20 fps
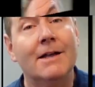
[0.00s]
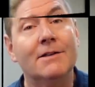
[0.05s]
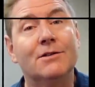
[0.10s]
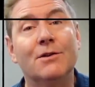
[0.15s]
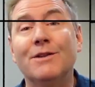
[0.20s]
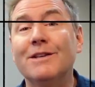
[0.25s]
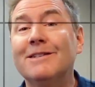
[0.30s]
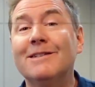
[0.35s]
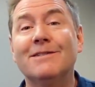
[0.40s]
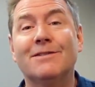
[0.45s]
And so
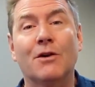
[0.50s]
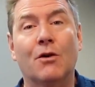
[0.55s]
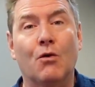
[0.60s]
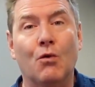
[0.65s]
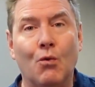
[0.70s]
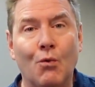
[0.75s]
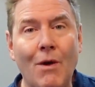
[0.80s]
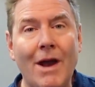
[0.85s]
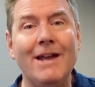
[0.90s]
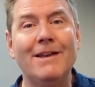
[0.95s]
this is a
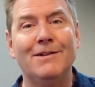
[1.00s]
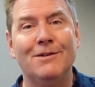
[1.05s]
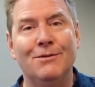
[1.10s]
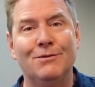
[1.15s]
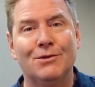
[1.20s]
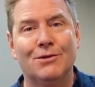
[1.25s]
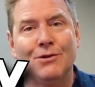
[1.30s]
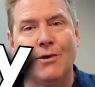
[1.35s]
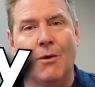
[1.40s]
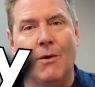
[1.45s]
great
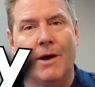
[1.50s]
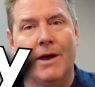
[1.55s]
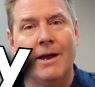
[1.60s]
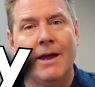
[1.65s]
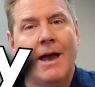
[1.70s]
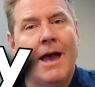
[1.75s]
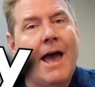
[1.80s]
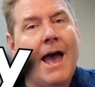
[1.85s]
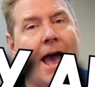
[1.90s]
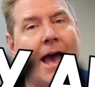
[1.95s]
news story
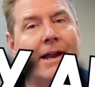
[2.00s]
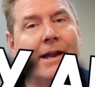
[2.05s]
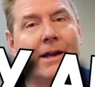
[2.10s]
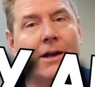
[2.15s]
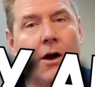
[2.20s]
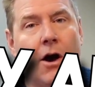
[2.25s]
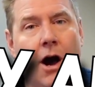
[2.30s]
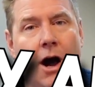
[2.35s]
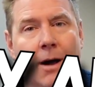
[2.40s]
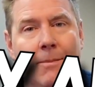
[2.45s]
and a
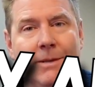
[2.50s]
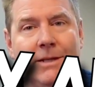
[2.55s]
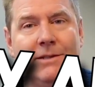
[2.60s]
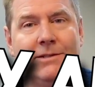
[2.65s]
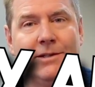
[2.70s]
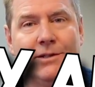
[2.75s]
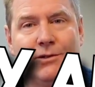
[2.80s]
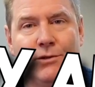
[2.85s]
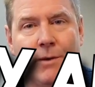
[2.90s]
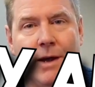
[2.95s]
common
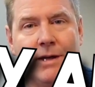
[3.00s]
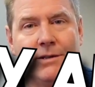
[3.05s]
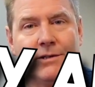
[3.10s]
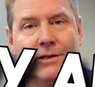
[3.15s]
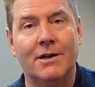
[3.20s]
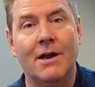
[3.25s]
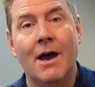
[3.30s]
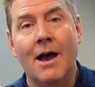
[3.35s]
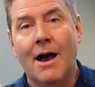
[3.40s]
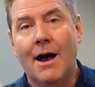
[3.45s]

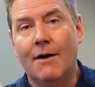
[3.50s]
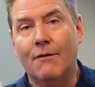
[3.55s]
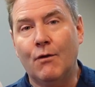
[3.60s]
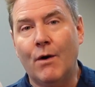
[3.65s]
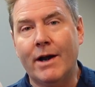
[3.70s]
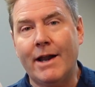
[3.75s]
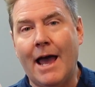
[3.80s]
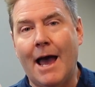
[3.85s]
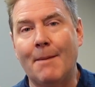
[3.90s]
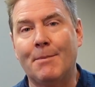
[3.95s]
situation of
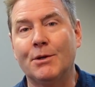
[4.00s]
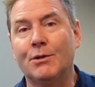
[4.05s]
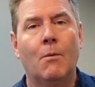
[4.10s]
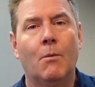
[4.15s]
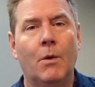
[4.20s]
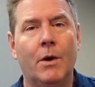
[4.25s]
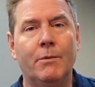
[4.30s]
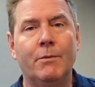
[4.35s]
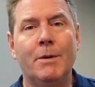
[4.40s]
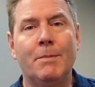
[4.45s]
what happens
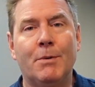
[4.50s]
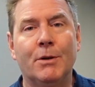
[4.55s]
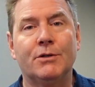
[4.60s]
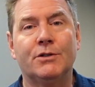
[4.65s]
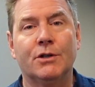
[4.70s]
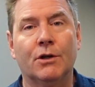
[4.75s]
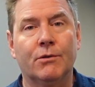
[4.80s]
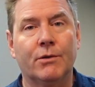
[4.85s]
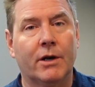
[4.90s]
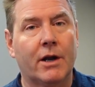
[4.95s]
when we put
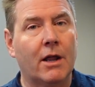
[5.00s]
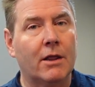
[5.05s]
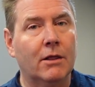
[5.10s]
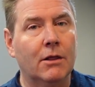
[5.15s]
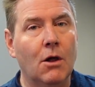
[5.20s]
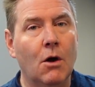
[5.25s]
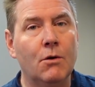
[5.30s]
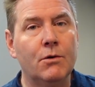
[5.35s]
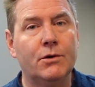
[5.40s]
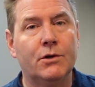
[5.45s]
children on
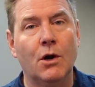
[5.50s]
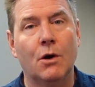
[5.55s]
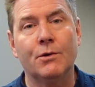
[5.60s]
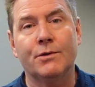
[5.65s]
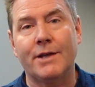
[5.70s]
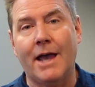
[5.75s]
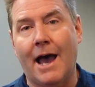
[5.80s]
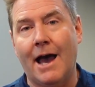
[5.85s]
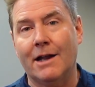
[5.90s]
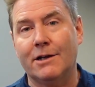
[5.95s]
low
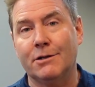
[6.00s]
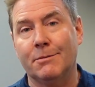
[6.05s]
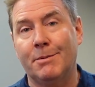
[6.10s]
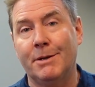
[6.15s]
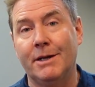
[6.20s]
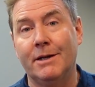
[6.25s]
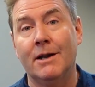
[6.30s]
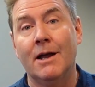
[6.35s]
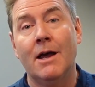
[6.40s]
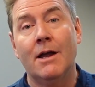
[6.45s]
dose
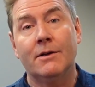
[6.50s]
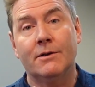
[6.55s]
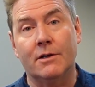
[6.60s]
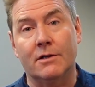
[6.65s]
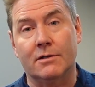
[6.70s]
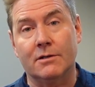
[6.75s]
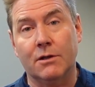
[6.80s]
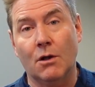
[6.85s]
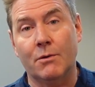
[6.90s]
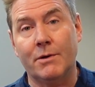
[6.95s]
atropine to
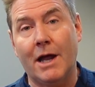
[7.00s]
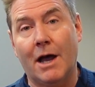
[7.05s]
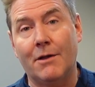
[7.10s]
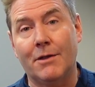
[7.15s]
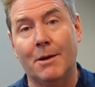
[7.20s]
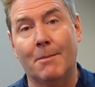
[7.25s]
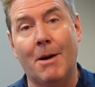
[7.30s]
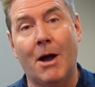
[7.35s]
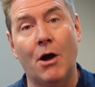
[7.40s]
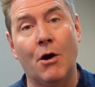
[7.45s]
slow down
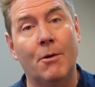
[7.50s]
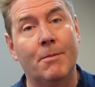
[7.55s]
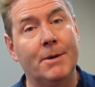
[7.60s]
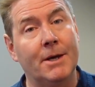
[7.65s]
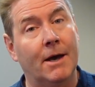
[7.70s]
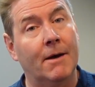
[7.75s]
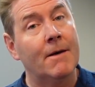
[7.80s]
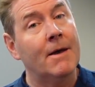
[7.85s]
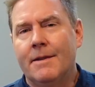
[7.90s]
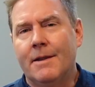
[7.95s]
their
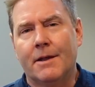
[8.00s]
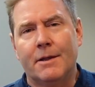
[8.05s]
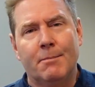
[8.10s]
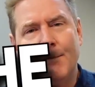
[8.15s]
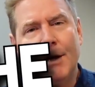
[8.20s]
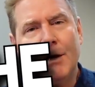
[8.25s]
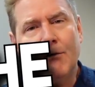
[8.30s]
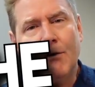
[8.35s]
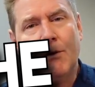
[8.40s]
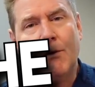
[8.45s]
myopia. Now, the
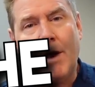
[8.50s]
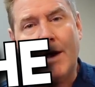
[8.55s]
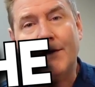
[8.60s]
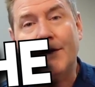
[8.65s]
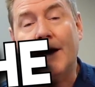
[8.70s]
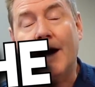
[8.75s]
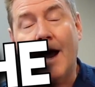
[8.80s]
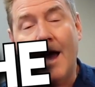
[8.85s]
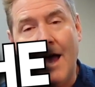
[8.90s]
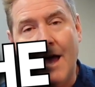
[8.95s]
big regret
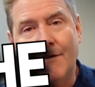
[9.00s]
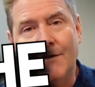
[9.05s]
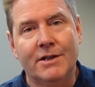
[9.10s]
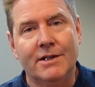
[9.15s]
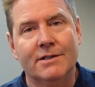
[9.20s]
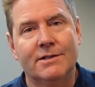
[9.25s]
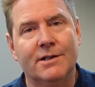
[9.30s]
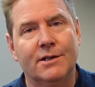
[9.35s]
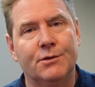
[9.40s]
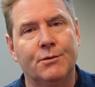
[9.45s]
that I have in
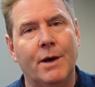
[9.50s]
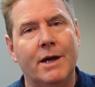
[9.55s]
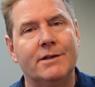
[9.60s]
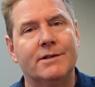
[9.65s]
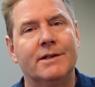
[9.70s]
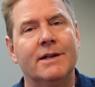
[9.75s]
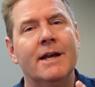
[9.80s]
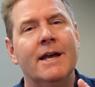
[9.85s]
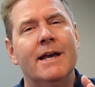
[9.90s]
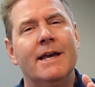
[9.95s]
this
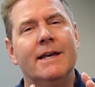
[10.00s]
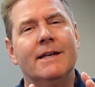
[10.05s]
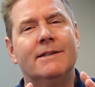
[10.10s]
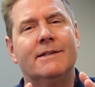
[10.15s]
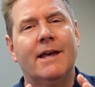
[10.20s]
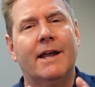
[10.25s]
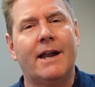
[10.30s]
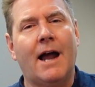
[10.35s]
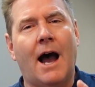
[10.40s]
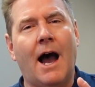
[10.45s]
situation is
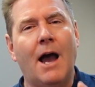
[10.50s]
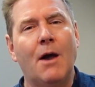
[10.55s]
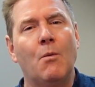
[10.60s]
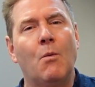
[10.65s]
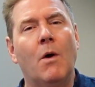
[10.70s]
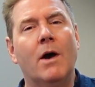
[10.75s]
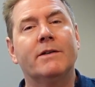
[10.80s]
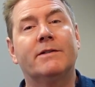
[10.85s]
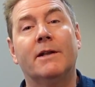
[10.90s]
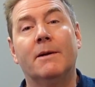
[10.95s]
that I
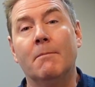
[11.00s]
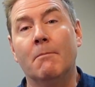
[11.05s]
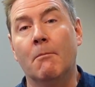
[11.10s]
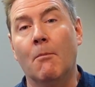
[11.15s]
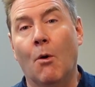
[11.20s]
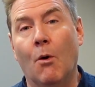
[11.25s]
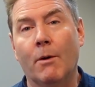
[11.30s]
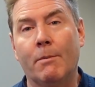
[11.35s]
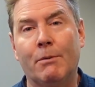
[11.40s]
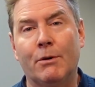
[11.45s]
wasn't
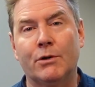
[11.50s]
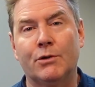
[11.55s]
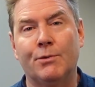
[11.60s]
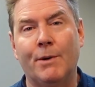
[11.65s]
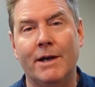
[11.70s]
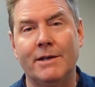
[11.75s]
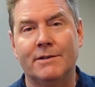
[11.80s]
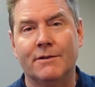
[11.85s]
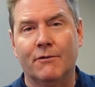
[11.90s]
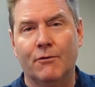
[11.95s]
more
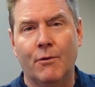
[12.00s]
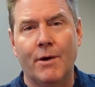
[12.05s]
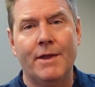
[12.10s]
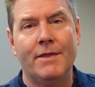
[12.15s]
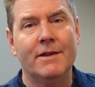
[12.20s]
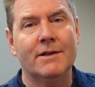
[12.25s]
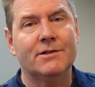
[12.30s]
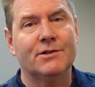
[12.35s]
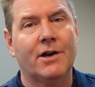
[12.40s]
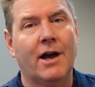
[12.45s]
persuasive
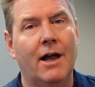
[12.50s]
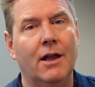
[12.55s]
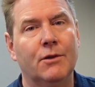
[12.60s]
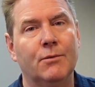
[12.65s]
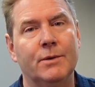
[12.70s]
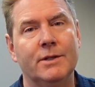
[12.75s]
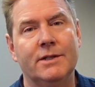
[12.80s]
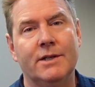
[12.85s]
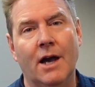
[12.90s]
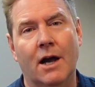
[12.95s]
when this child
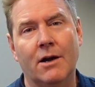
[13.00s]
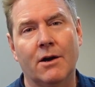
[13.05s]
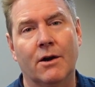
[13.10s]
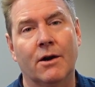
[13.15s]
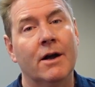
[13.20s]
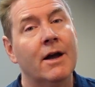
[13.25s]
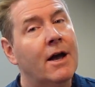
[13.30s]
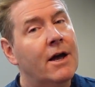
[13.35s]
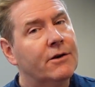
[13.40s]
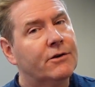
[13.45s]
was
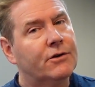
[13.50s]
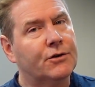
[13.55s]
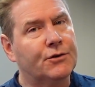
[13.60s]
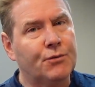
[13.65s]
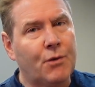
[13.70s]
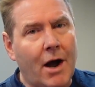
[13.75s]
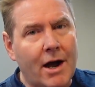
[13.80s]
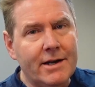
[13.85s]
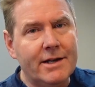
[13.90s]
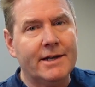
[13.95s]
younger to
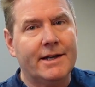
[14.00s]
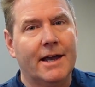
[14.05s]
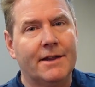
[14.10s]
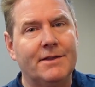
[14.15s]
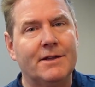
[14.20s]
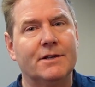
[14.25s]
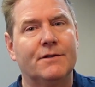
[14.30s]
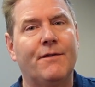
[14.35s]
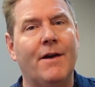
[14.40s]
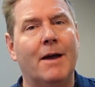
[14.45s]
try to get
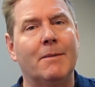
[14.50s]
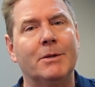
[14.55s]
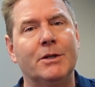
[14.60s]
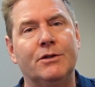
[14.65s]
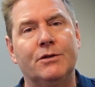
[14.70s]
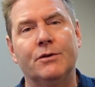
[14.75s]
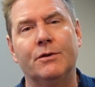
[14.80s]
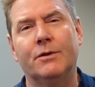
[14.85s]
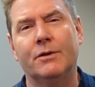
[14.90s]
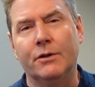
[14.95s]
this family
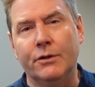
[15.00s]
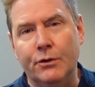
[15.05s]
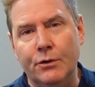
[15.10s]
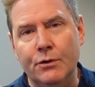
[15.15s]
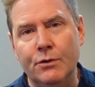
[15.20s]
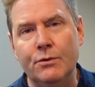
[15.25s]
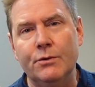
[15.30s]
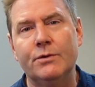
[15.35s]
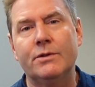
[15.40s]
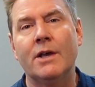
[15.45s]
to
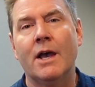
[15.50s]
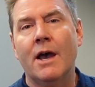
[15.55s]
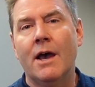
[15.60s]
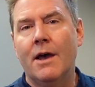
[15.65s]
use